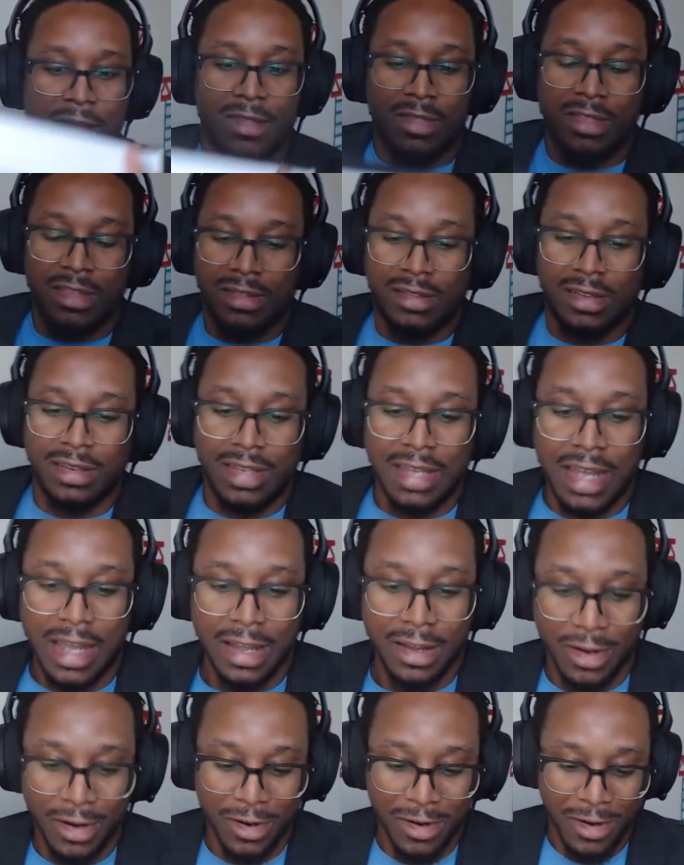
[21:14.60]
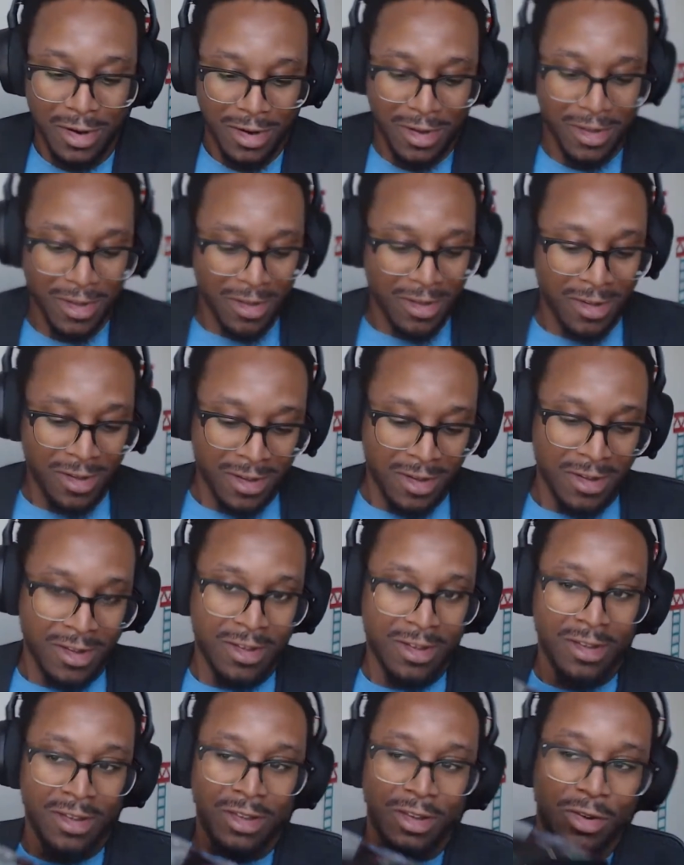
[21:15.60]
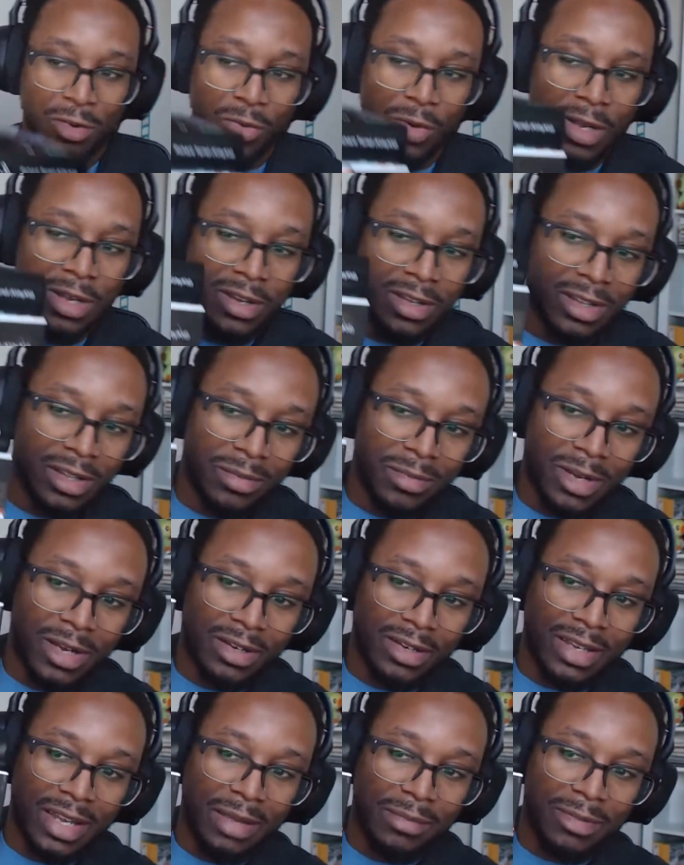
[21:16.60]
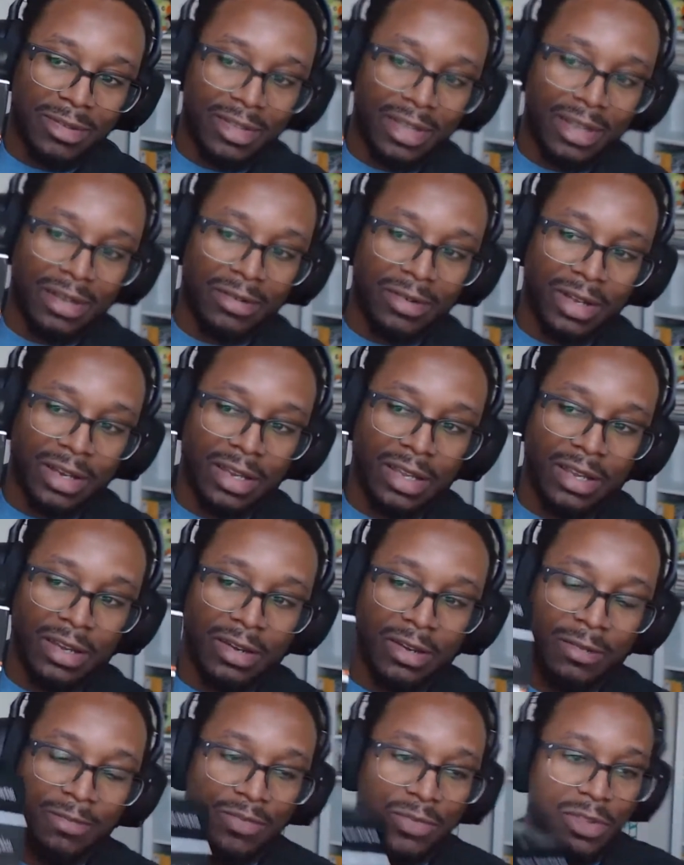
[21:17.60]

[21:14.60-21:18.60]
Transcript: this entire curriculum on game design right here